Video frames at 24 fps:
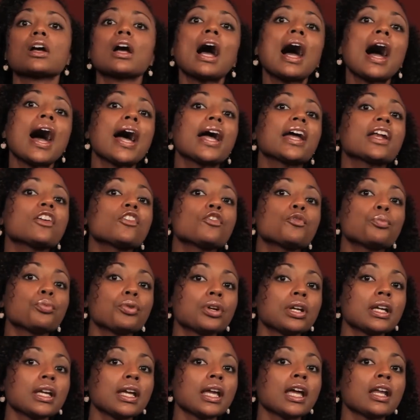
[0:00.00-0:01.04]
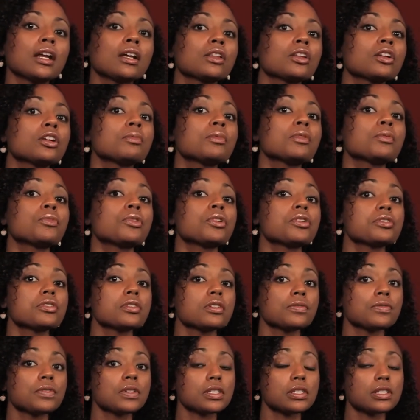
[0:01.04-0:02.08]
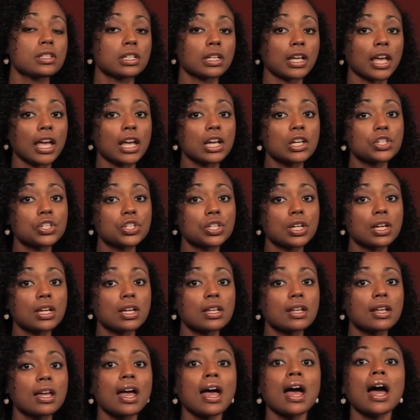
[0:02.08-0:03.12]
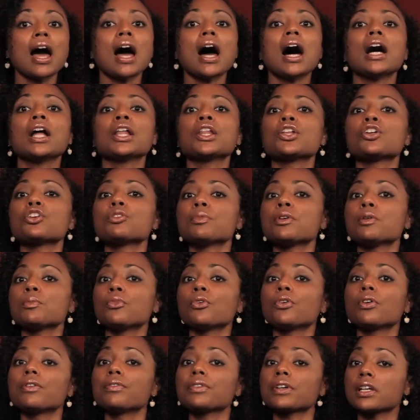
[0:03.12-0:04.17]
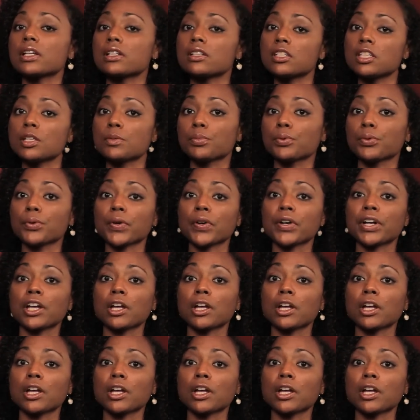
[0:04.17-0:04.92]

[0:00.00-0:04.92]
kind of bring in a little bit more sophistication, a little bit more of a contemporary